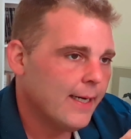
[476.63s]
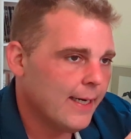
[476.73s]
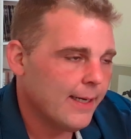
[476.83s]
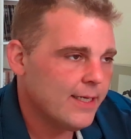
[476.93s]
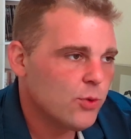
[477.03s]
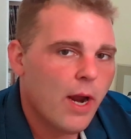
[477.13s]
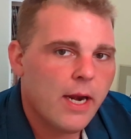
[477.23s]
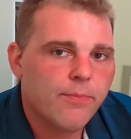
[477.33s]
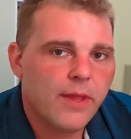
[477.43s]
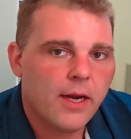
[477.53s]
It's right
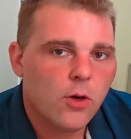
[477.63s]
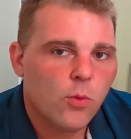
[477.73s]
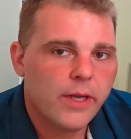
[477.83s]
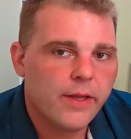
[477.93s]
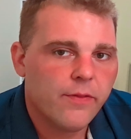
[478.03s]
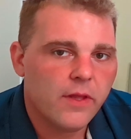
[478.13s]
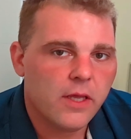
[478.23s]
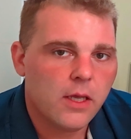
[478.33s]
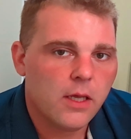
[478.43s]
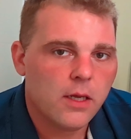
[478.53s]
up there with
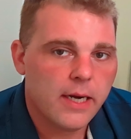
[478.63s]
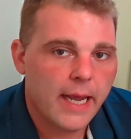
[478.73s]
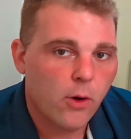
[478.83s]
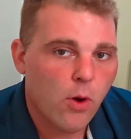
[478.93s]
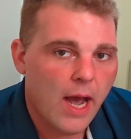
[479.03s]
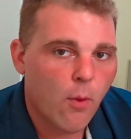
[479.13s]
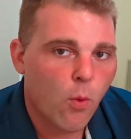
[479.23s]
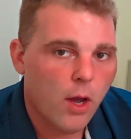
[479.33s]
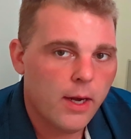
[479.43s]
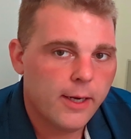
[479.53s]
the Nano
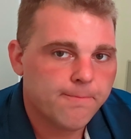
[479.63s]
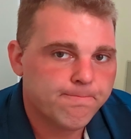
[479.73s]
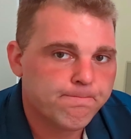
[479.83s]
i1,